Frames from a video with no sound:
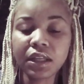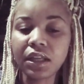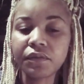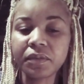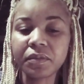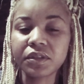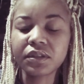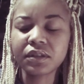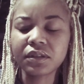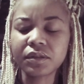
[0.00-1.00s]
that from the
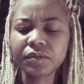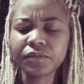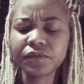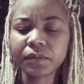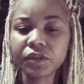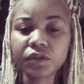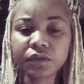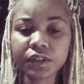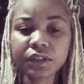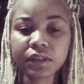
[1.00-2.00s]
store
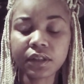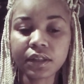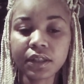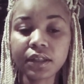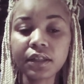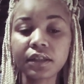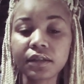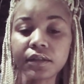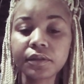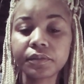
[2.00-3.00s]
and shit like that, and
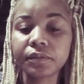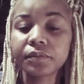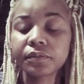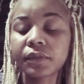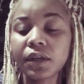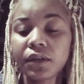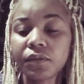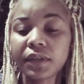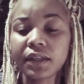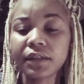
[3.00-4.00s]

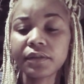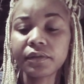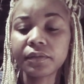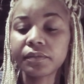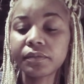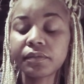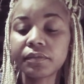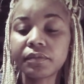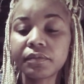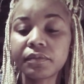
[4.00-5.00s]
we left,
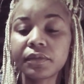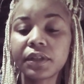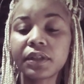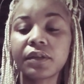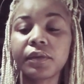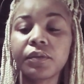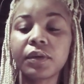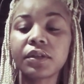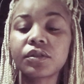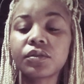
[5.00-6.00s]
and then we
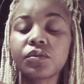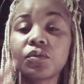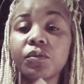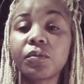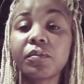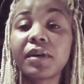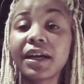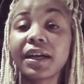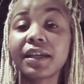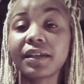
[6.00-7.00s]
went to
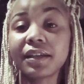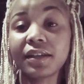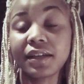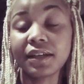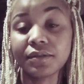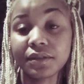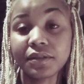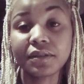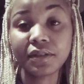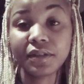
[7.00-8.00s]
my house
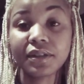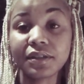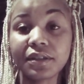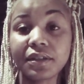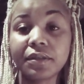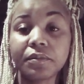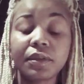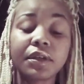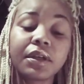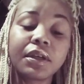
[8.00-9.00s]
this time.
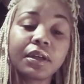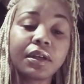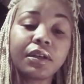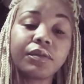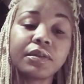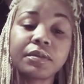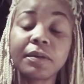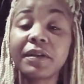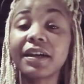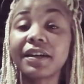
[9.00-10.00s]
He was by
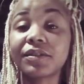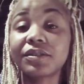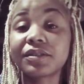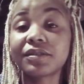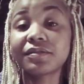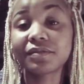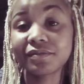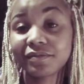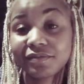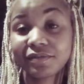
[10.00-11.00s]
my house.
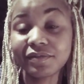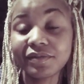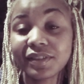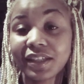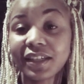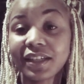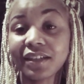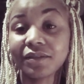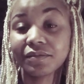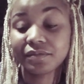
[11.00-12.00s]
He got
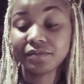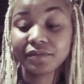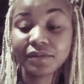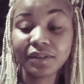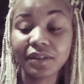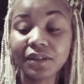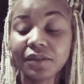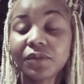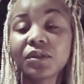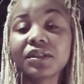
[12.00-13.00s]
on all
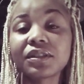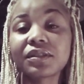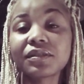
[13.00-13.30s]
fours.